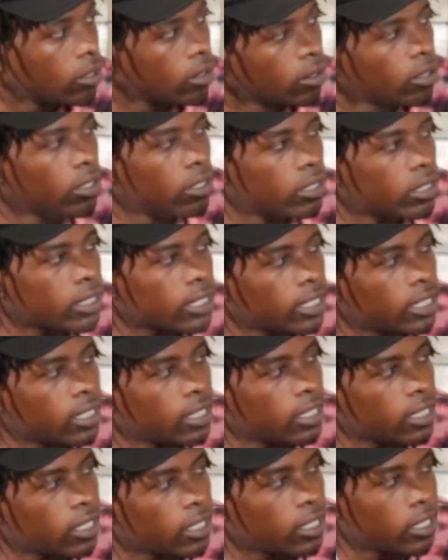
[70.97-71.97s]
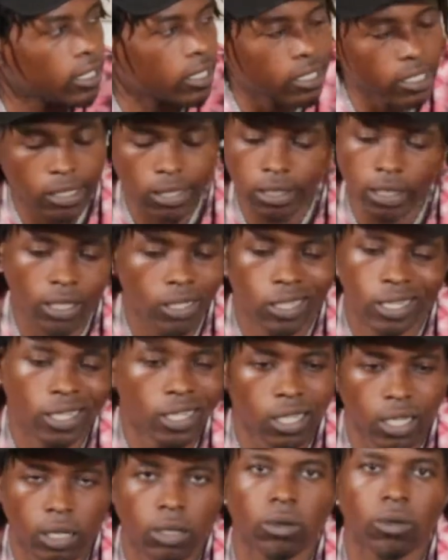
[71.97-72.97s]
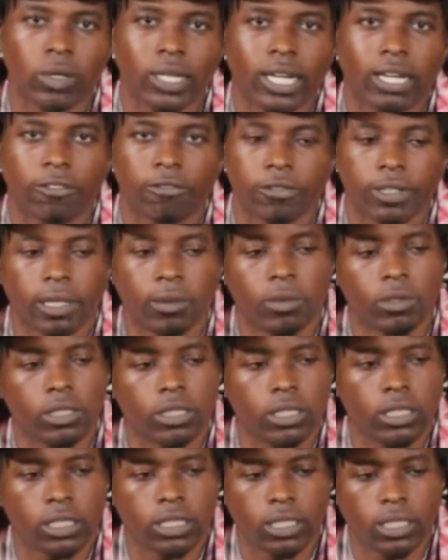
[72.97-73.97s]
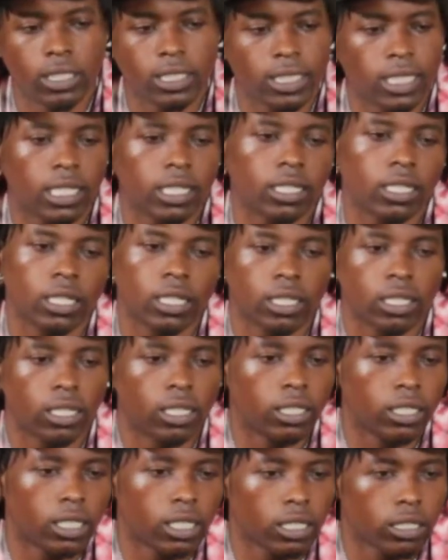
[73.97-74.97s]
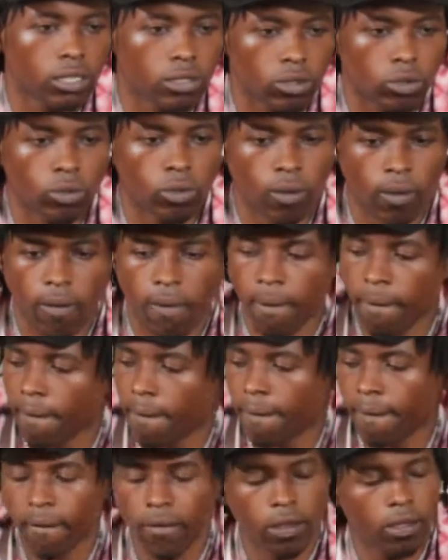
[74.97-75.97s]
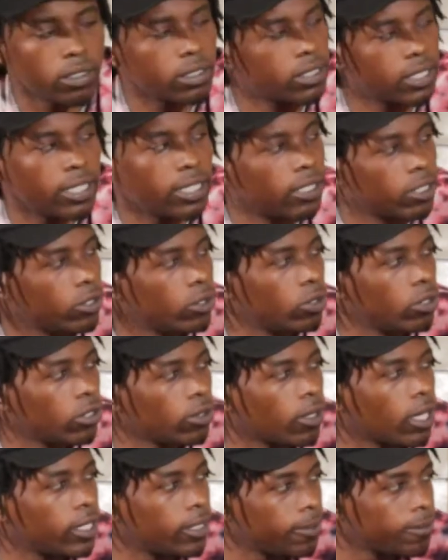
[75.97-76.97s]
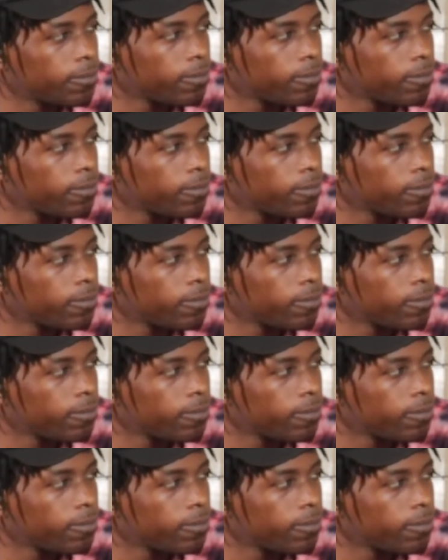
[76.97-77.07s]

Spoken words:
You know what I'm saying? And then we got families and shit to take care of now, so time to do it right.